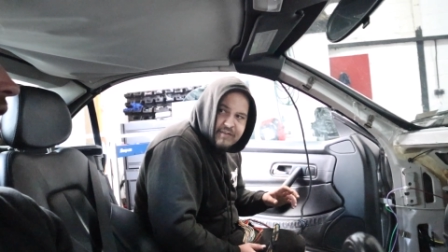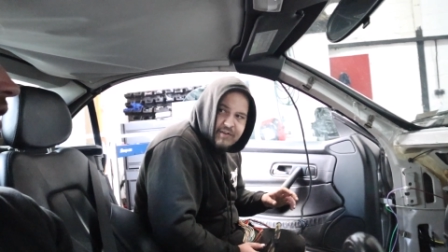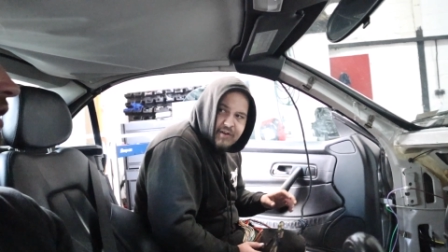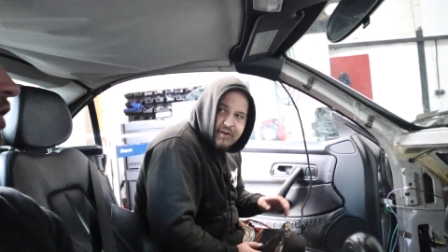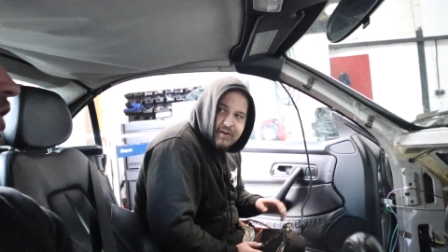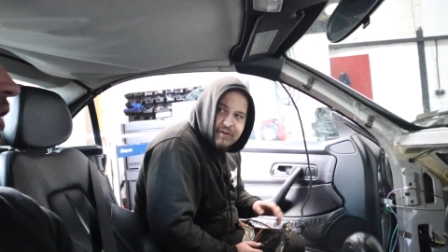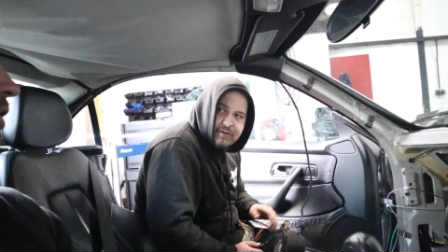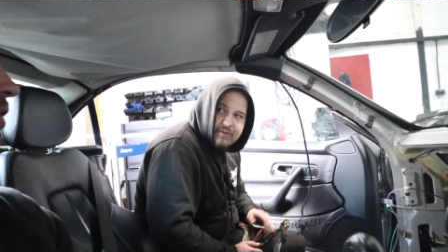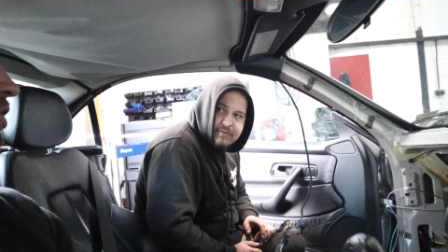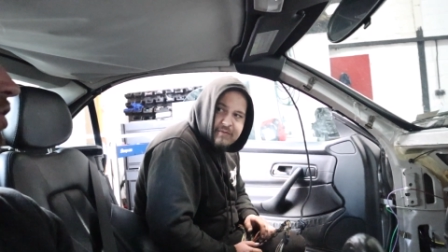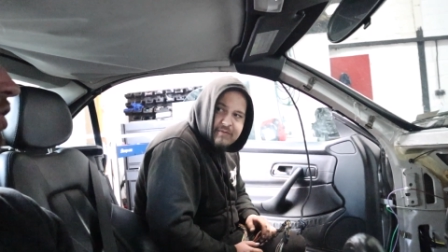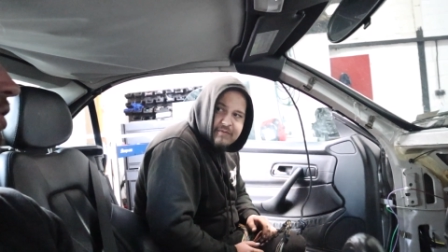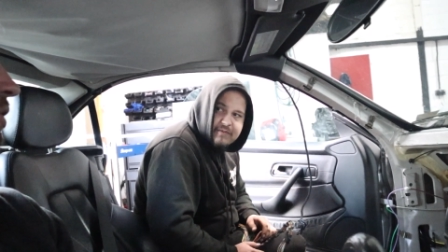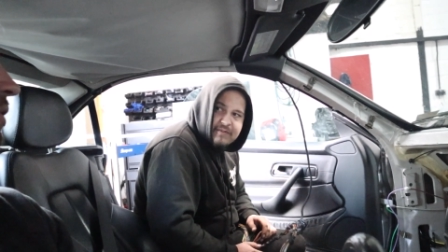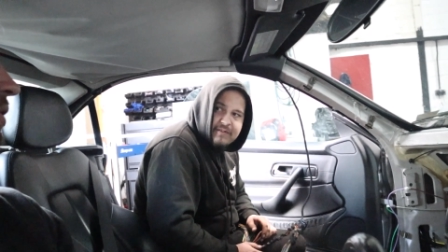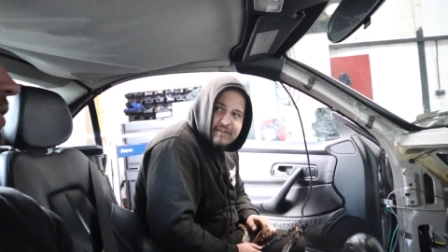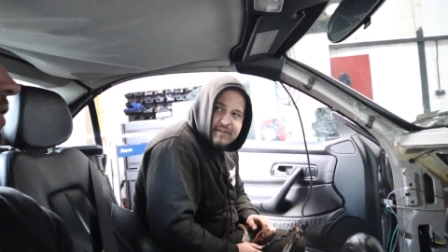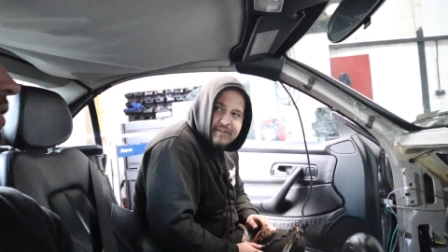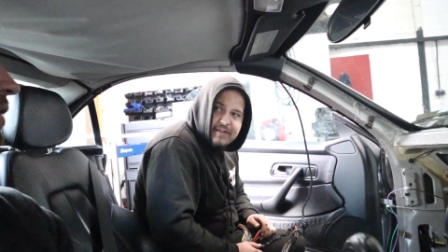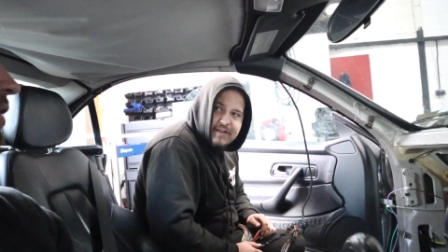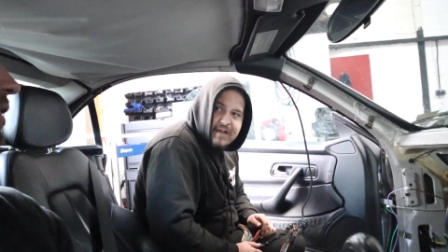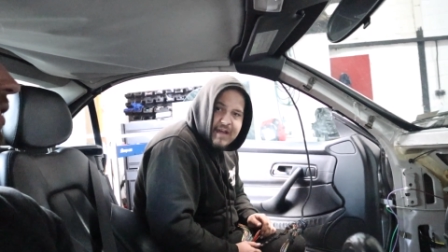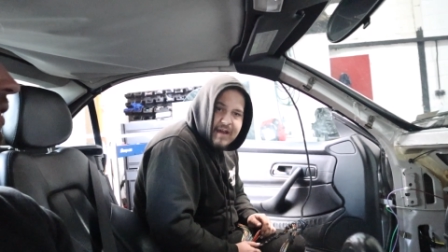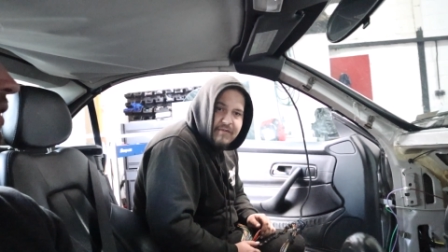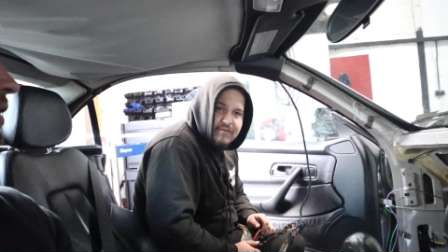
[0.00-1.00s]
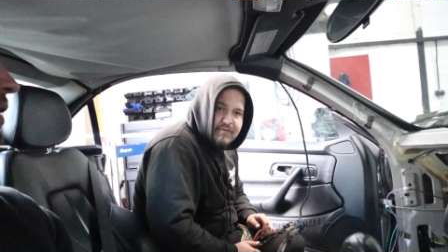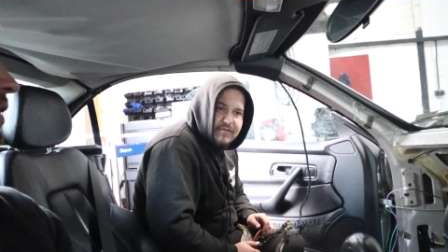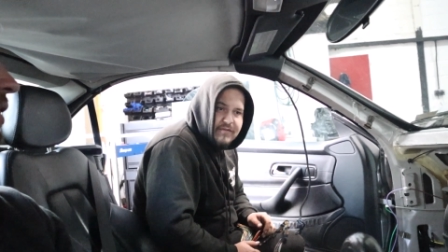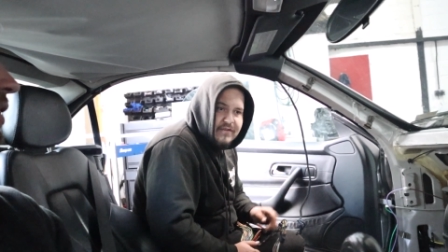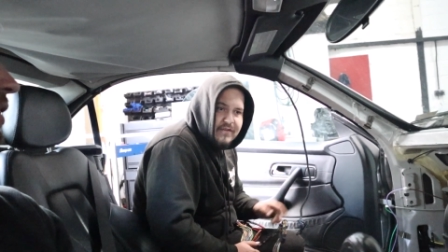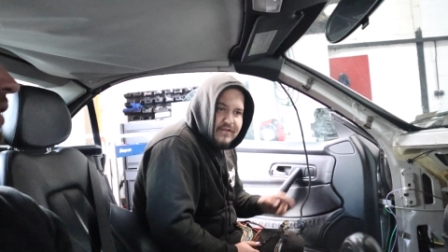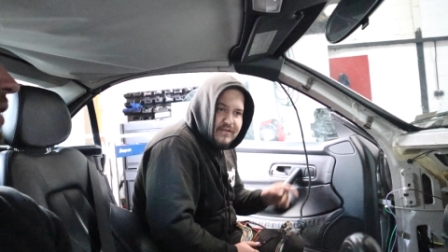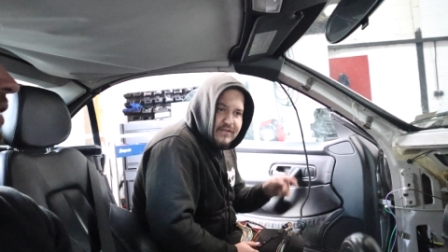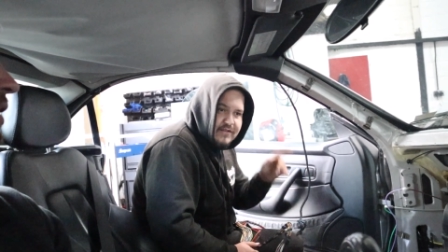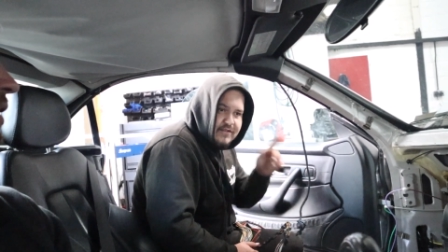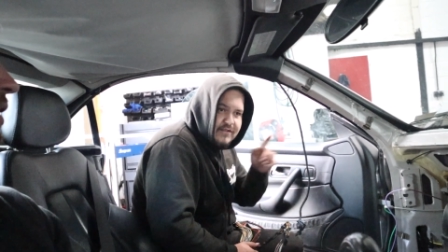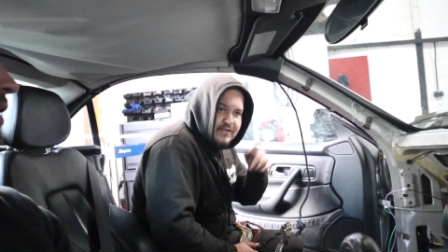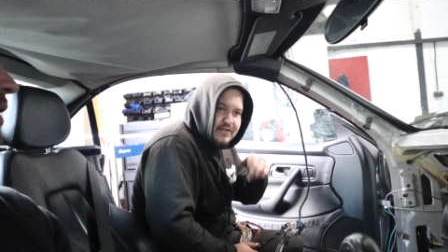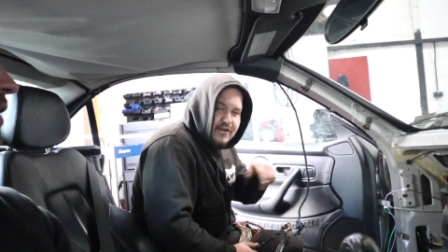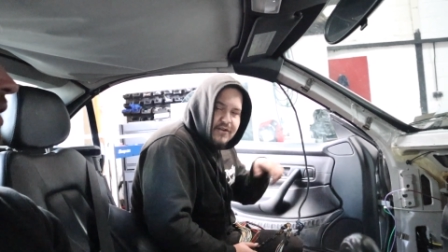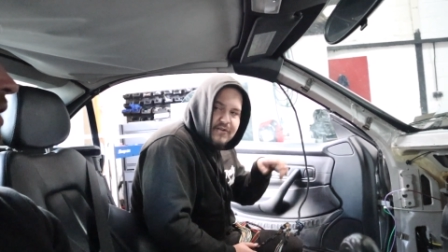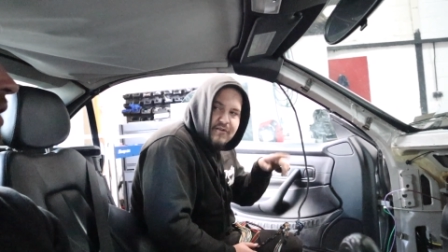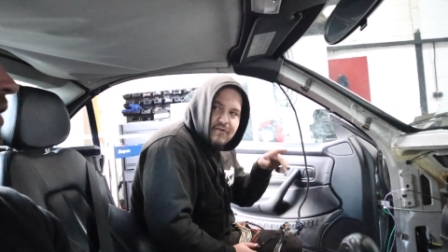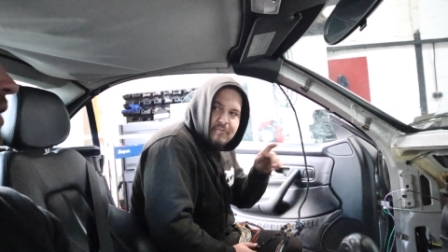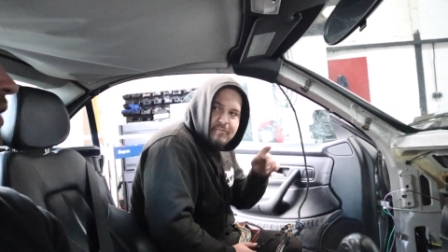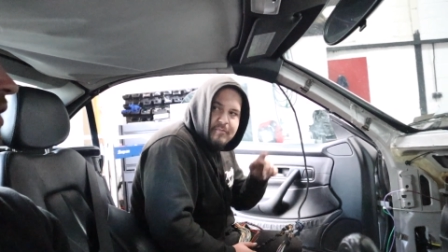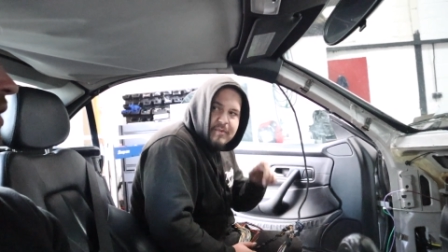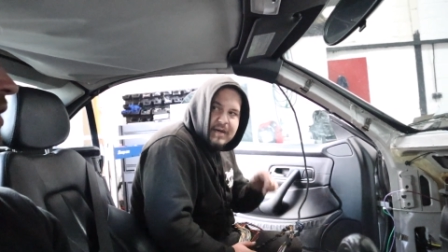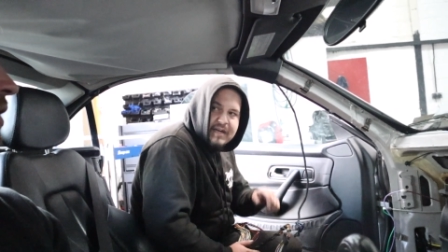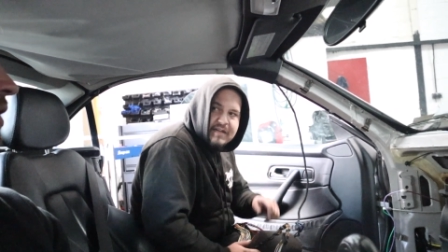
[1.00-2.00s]
not everything's
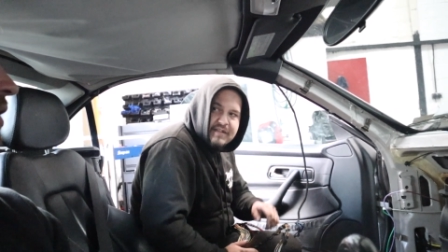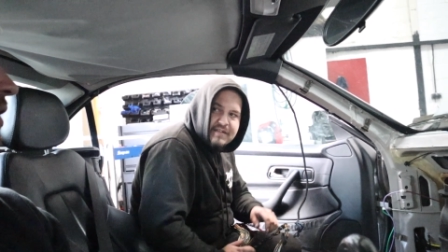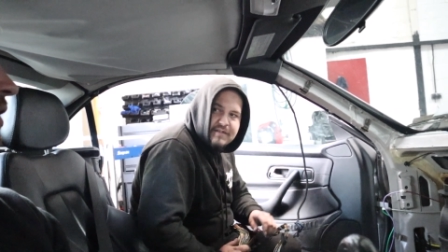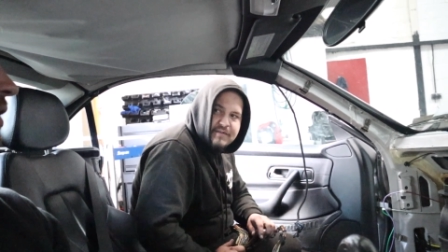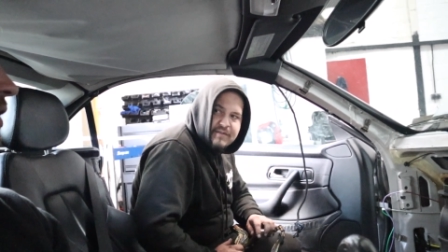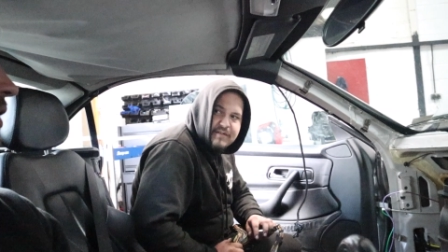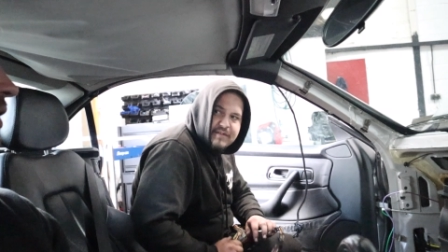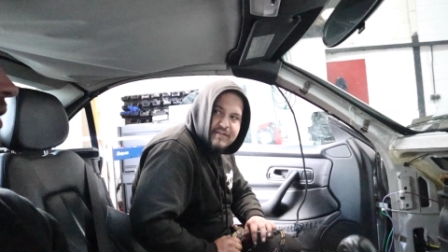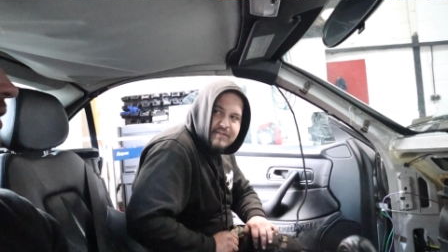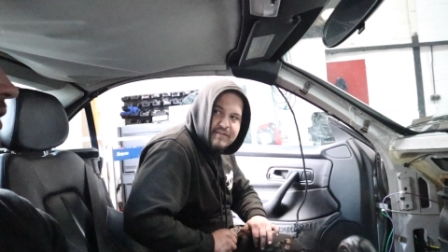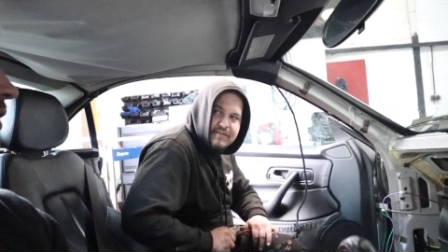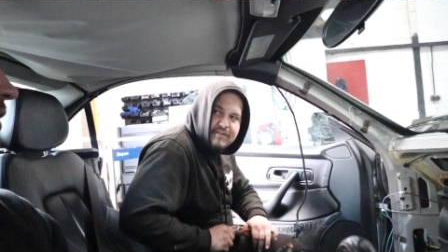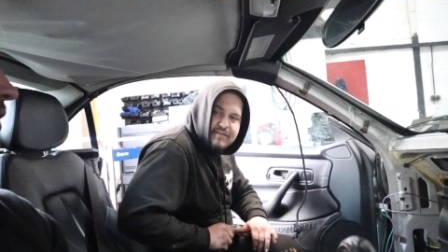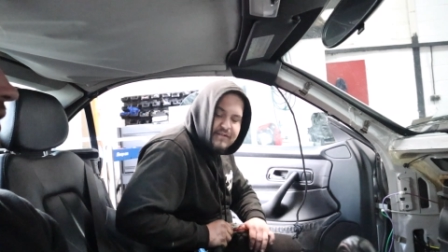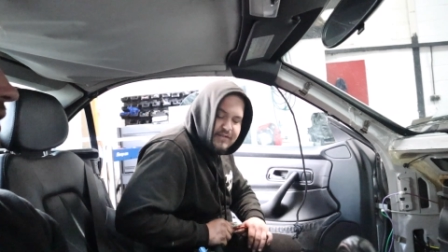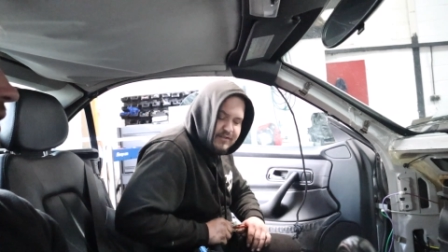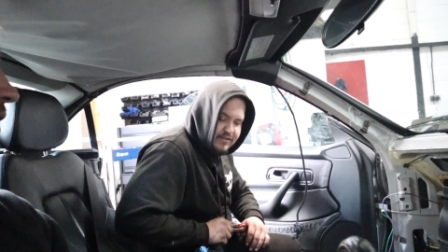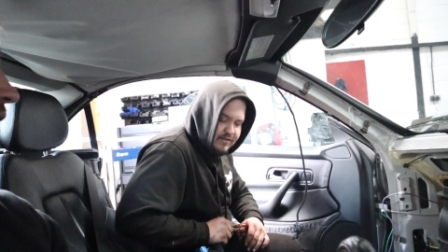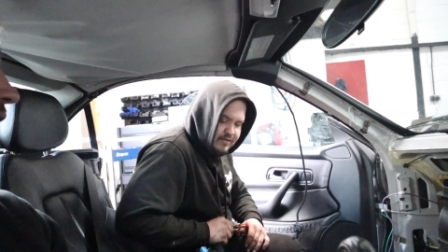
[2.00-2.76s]
circled back to each other.